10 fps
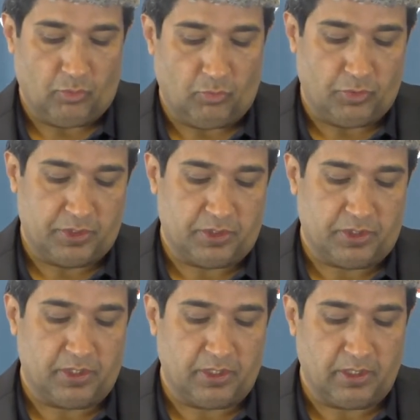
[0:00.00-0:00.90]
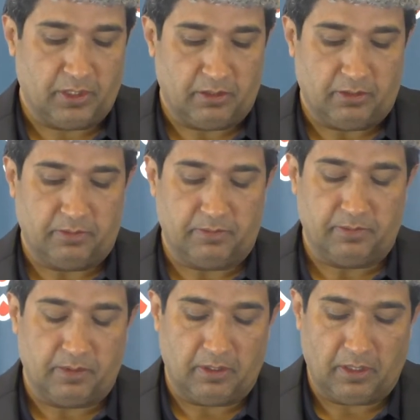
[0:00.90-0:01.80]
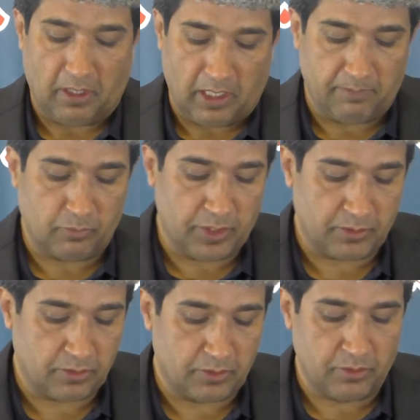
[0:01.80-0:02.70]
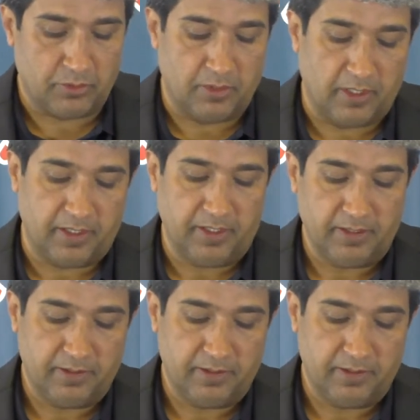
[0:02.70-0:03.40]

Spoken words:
which I am going to do today